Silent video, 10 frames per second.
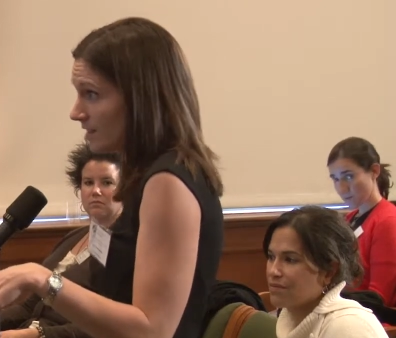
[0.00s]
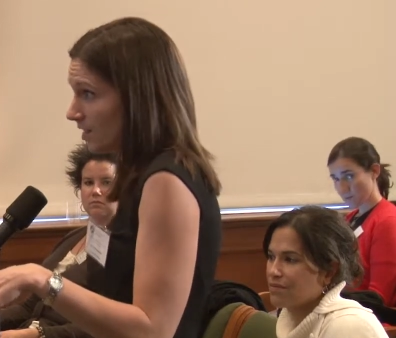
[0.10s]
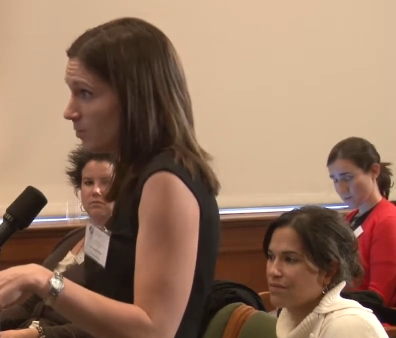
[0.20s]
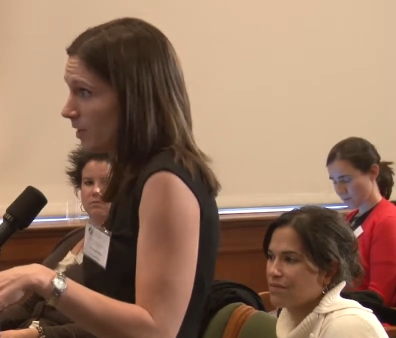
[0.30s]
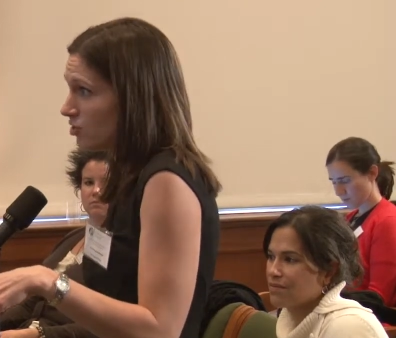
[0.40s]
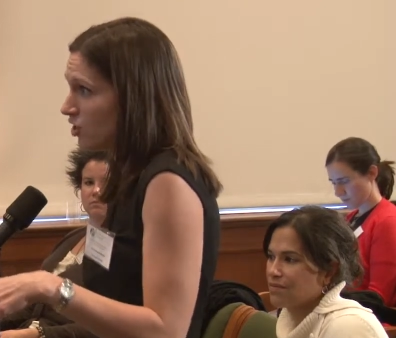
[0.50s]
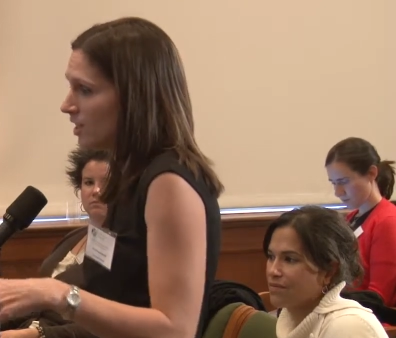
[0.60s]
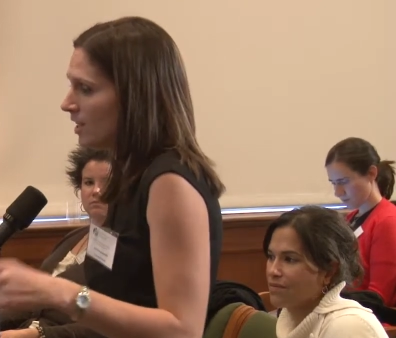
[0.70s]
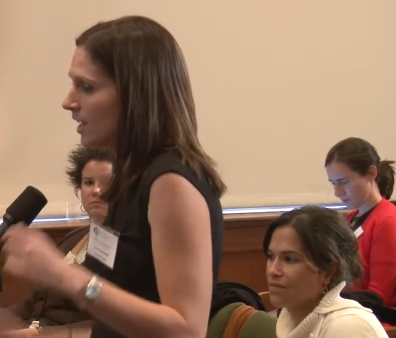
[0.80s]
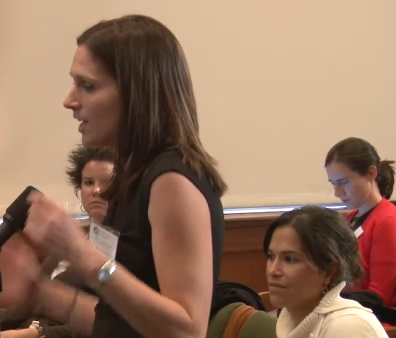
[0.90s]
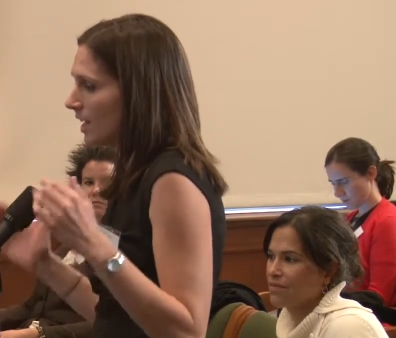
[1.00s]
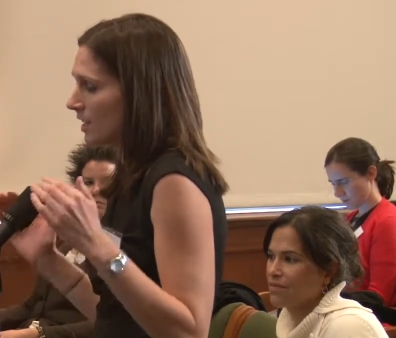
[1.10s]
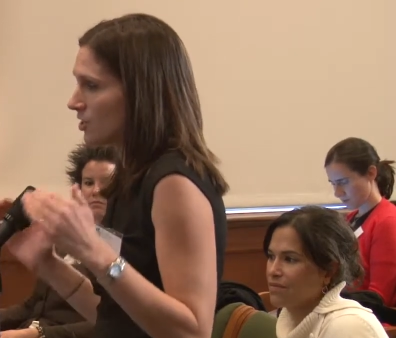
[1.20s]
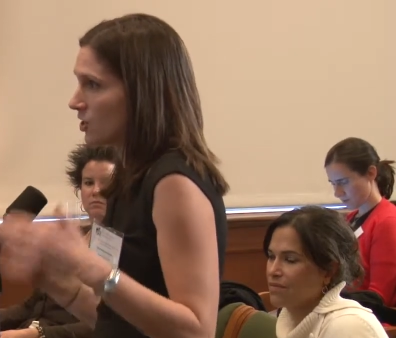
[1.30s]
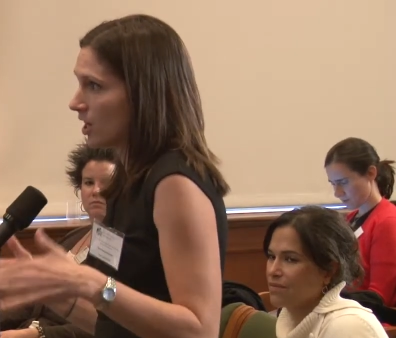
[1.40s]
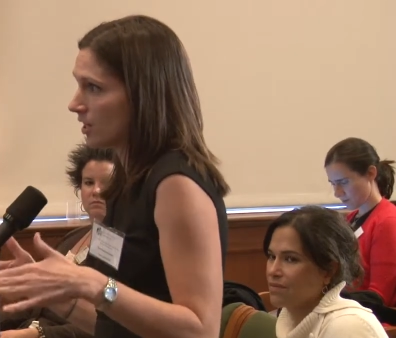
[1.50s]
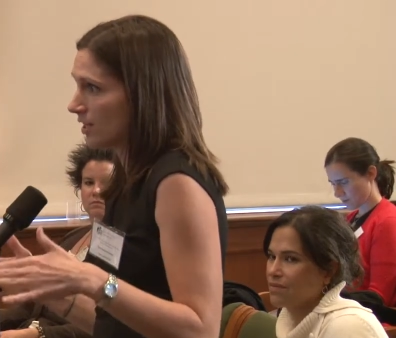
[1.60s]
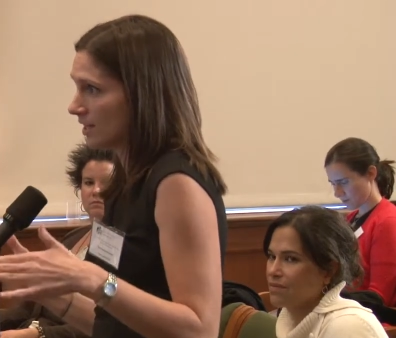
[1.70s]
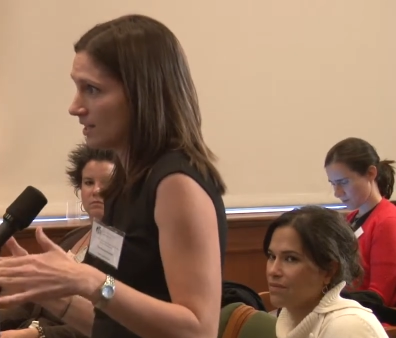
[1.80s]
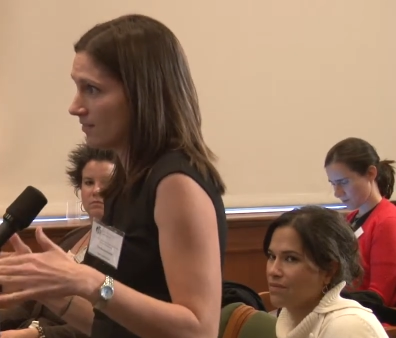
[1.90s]
Speaker 1: that you mentioned, and it's
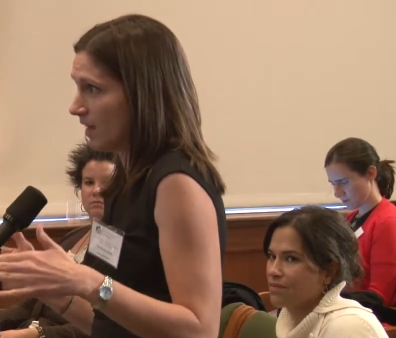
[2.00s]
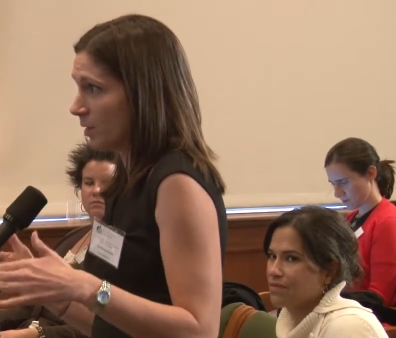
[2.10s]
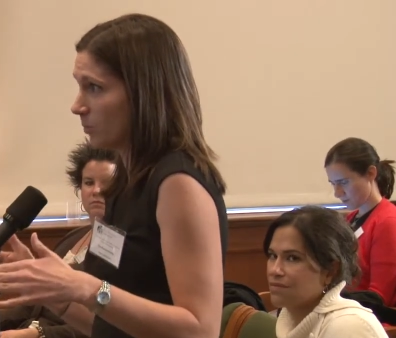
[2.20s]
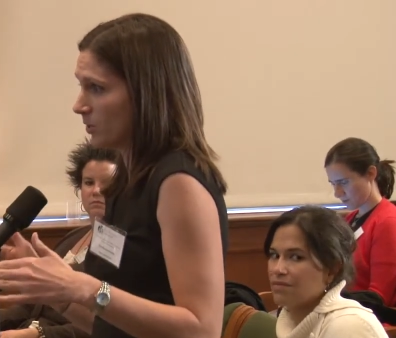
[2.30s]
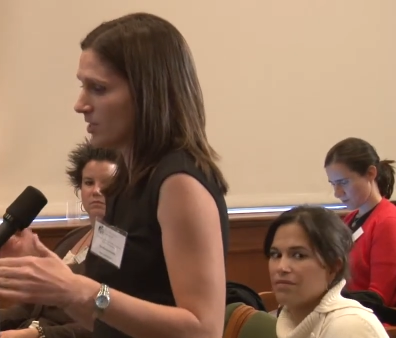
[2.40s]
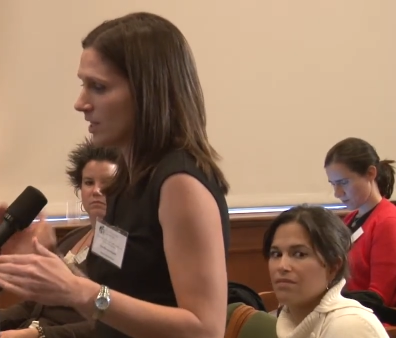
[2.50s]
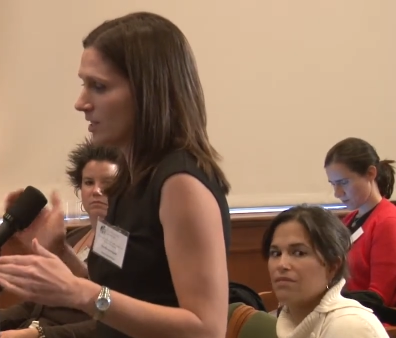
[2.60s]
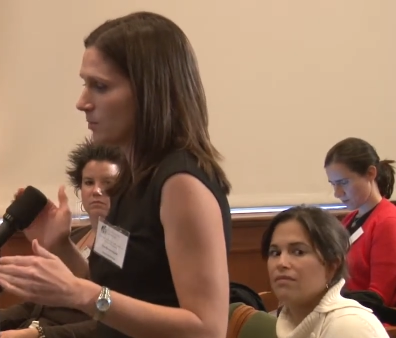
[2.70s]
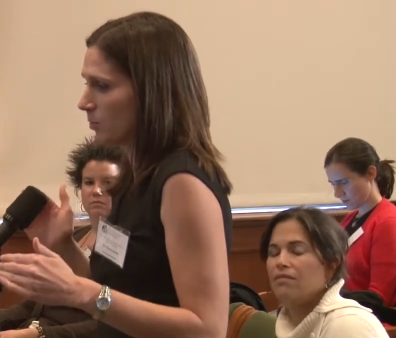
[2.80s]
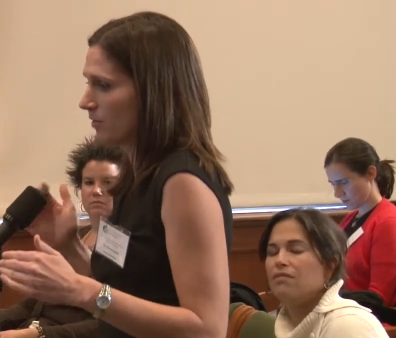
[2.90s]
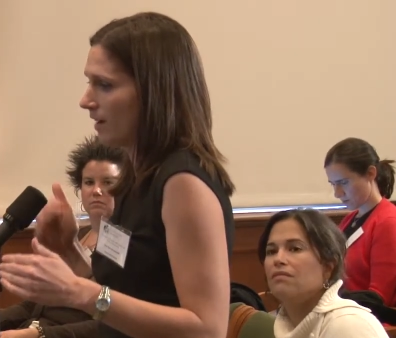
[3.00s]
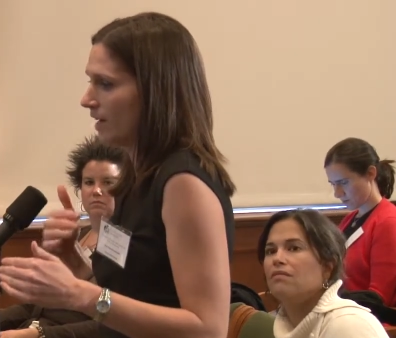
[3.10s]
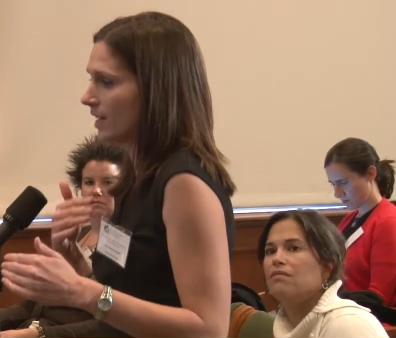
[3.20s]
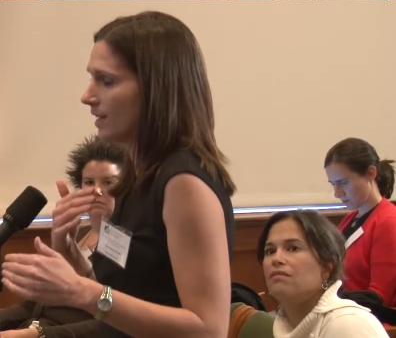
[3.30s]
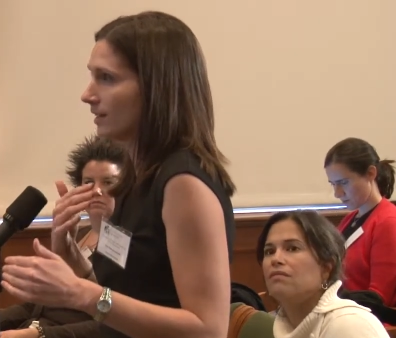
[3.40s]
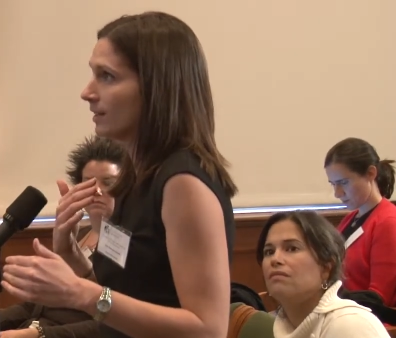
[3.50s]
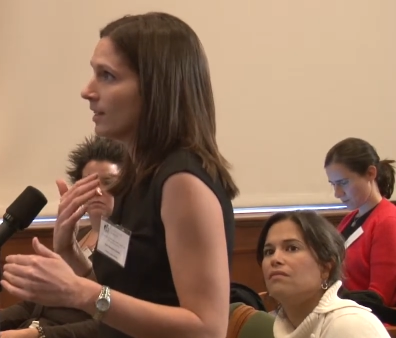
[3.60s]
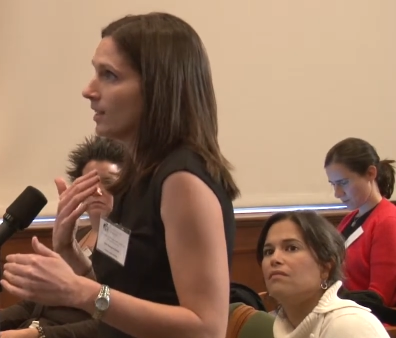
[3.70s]
targeted at developers, and it's providing